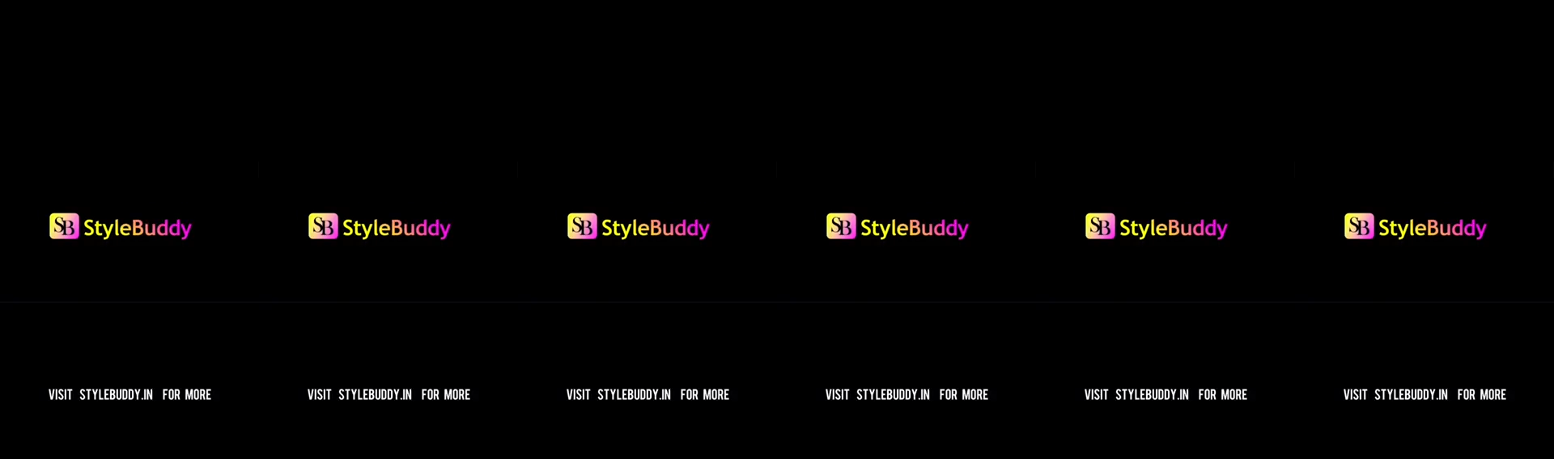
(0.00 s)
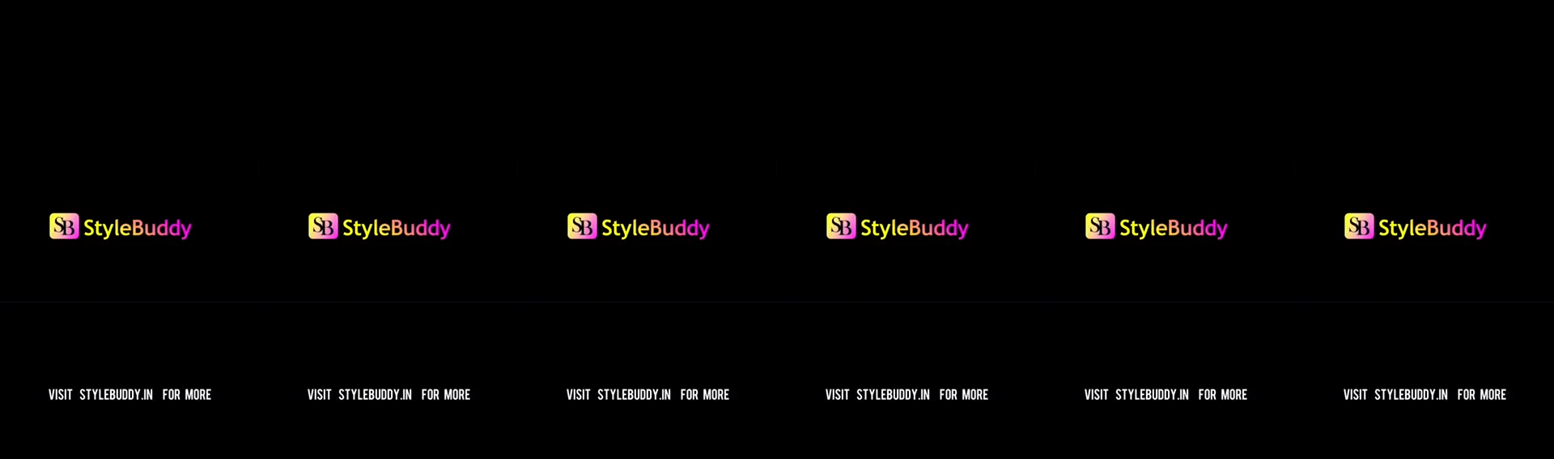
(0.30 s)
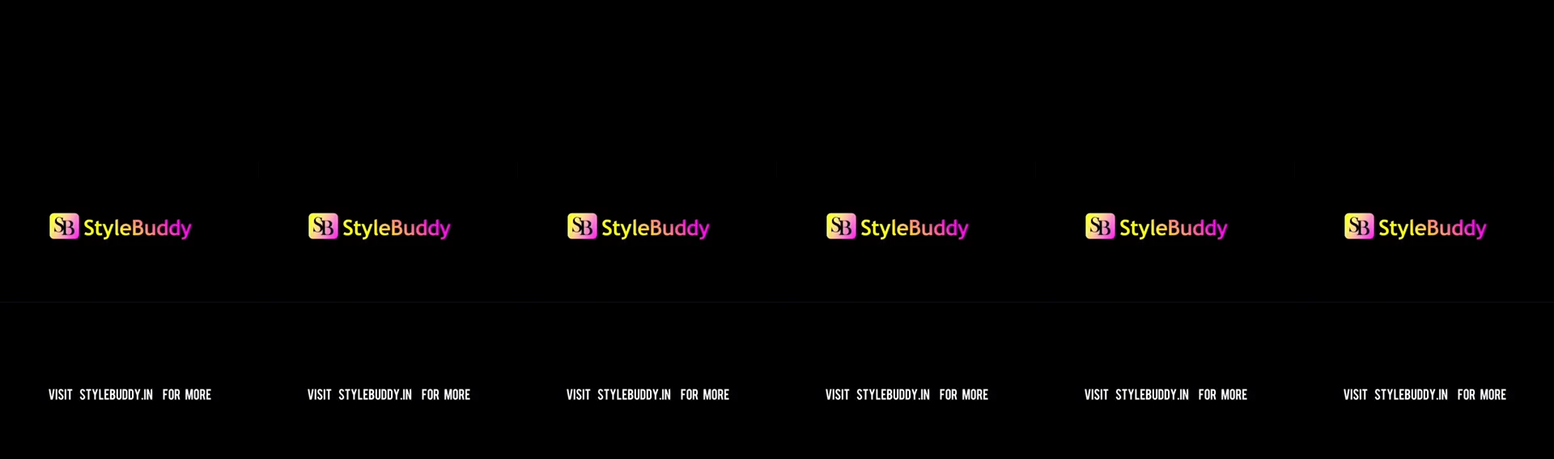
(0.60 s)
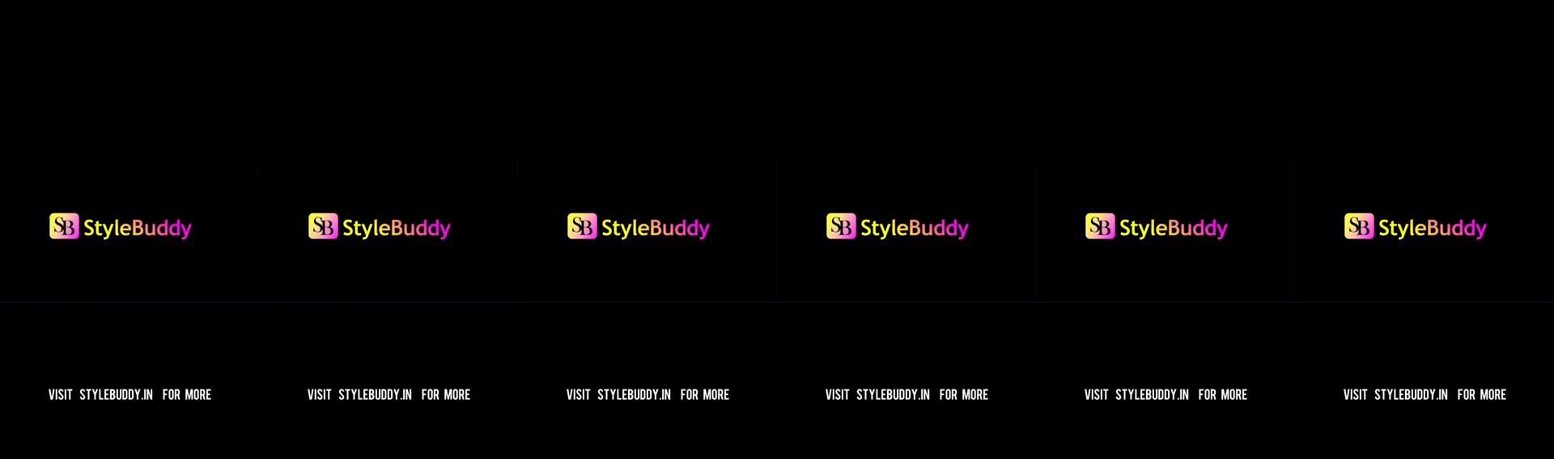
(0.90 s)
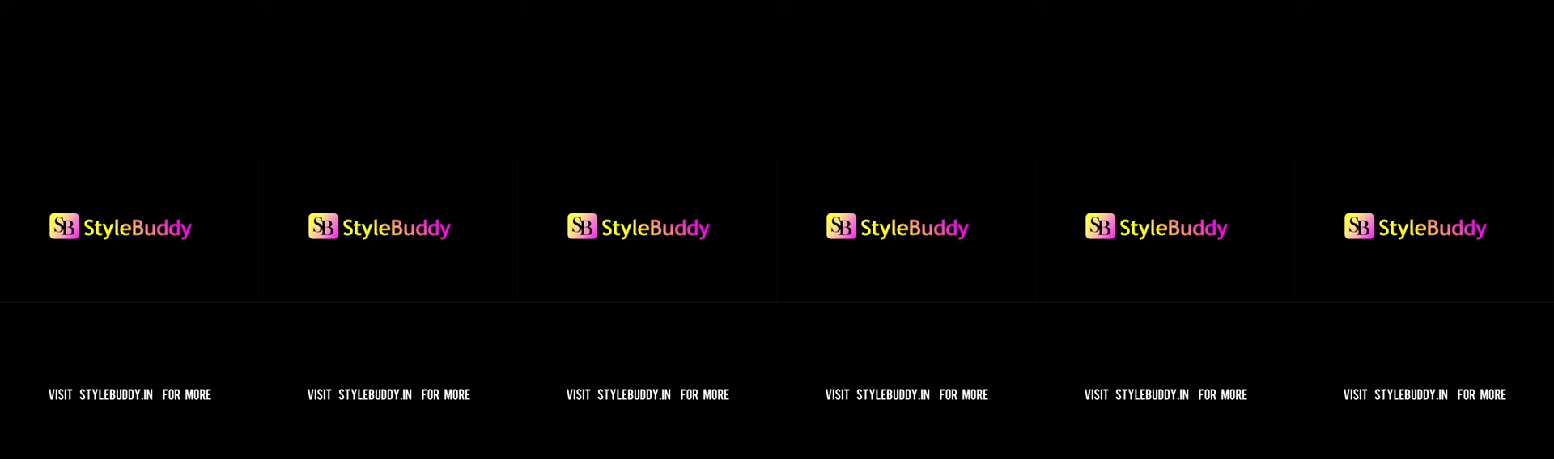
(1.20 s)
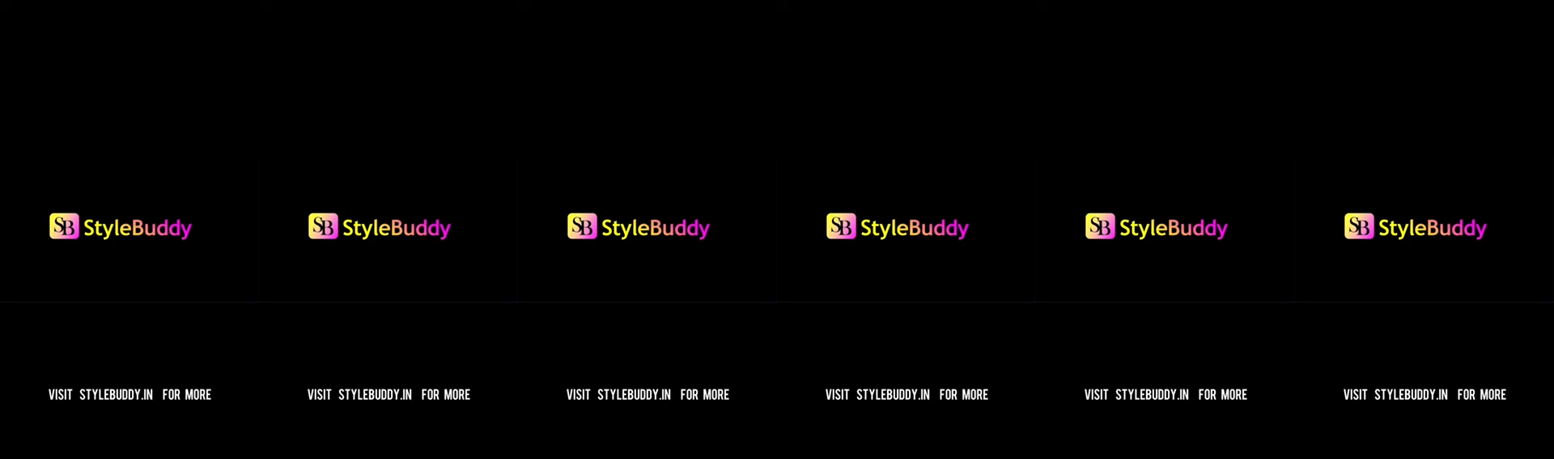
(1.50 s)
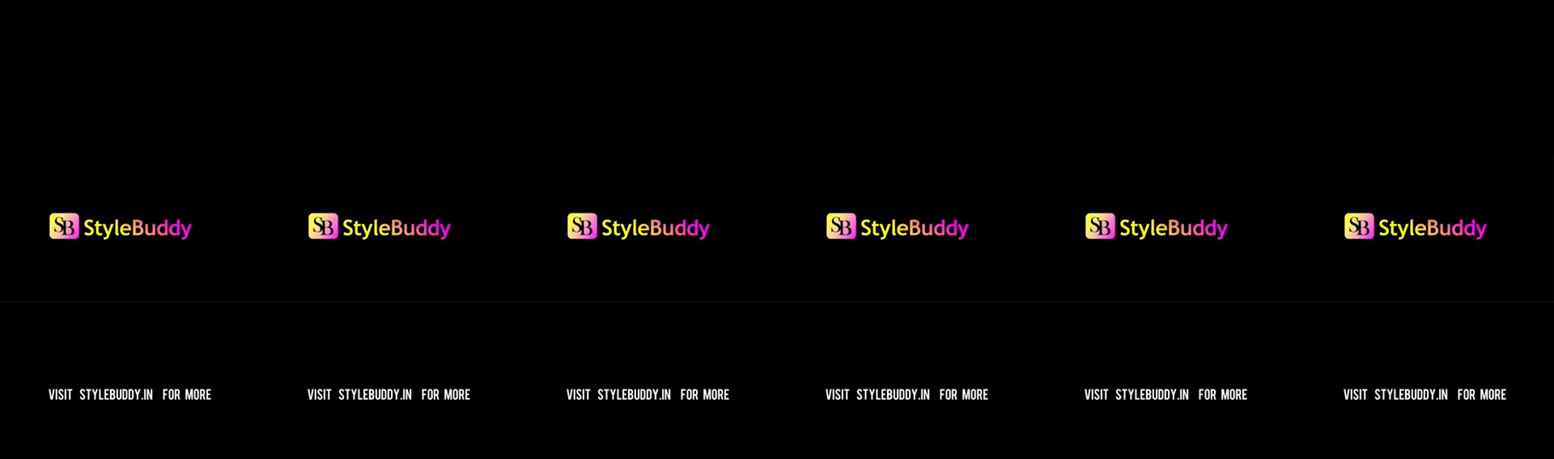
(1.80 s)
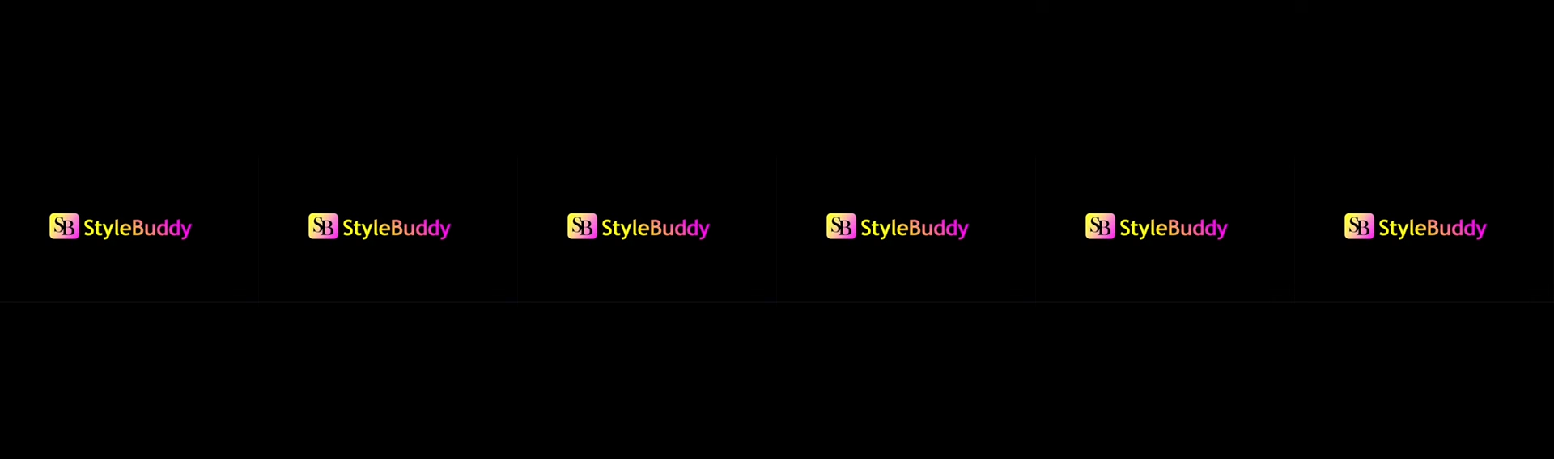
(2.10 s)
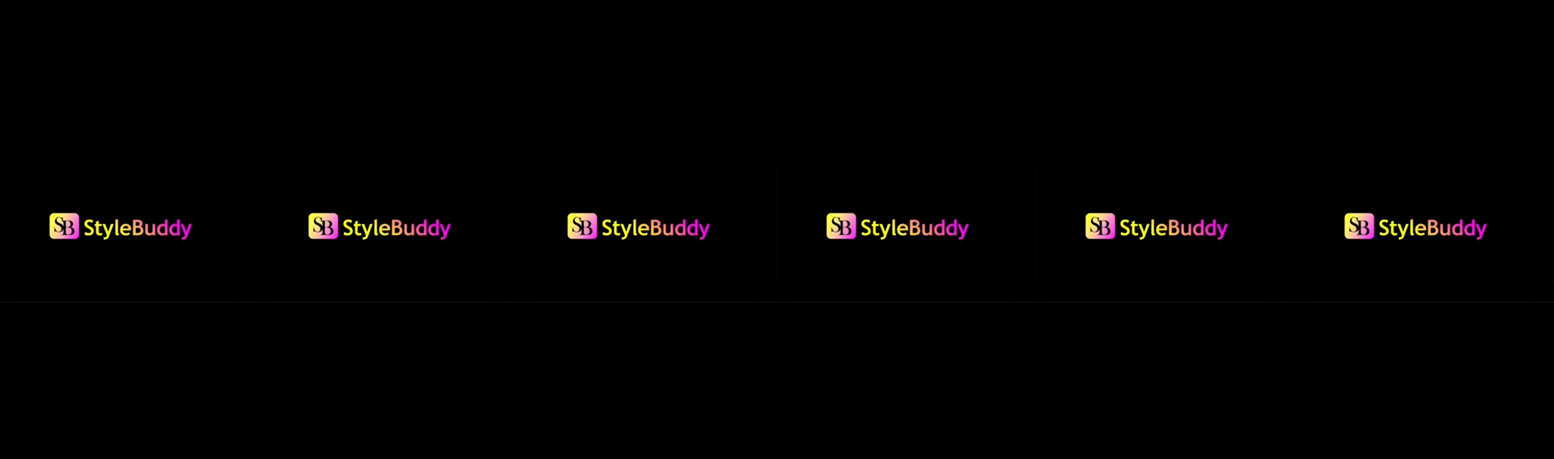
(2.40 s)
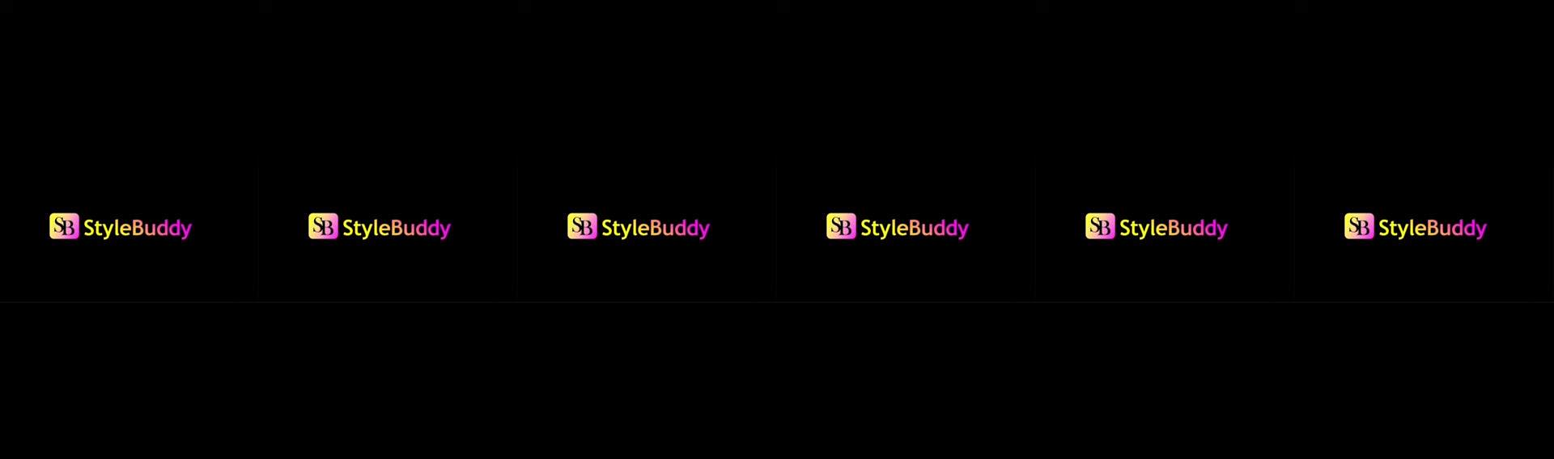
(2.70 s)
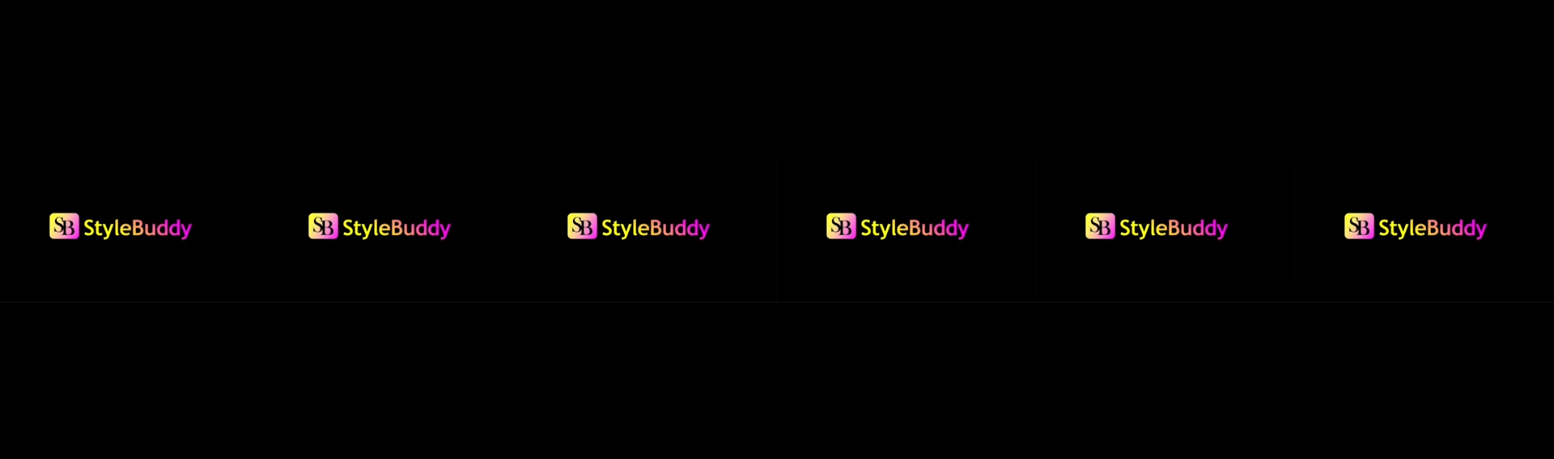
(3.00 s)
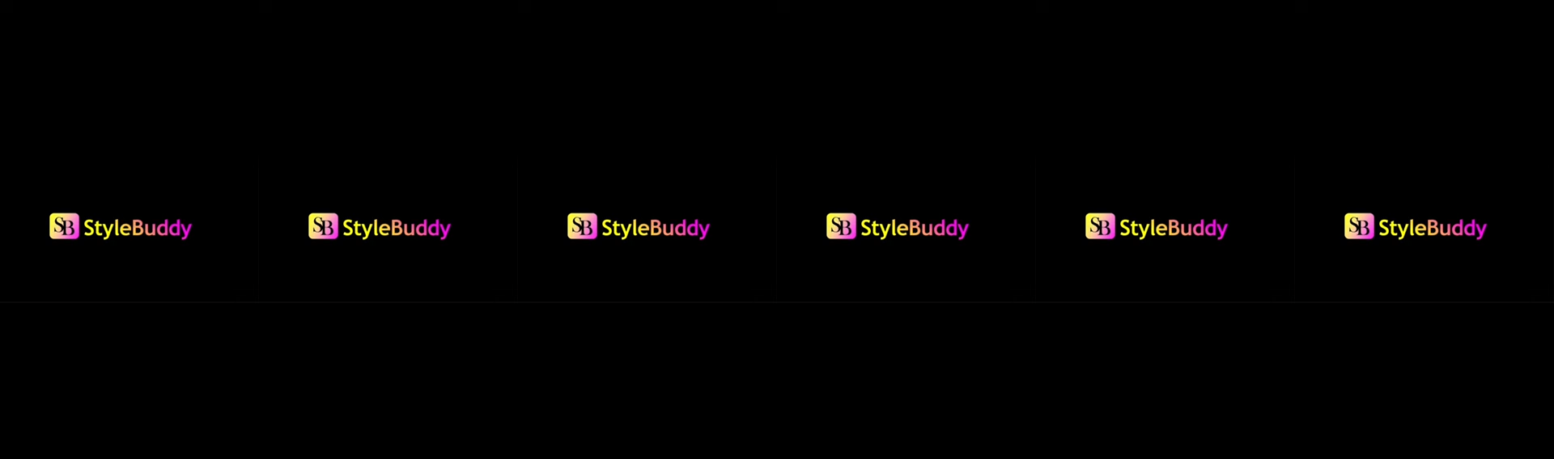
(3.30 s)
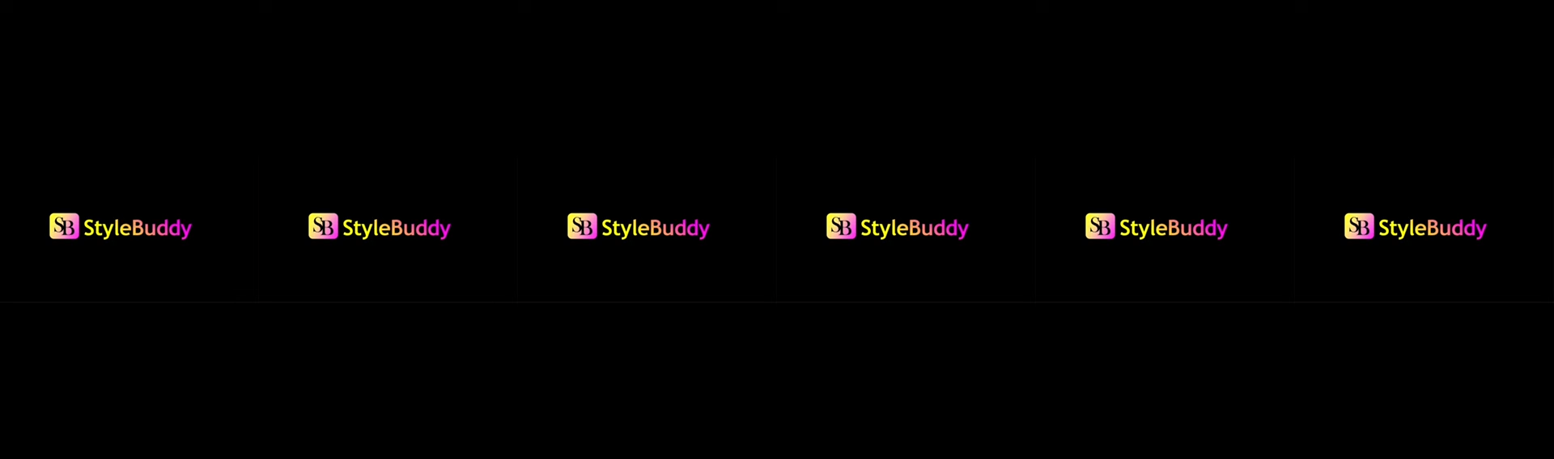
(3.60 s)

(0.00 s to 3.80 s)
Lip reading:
Nobody's mouth can be seen.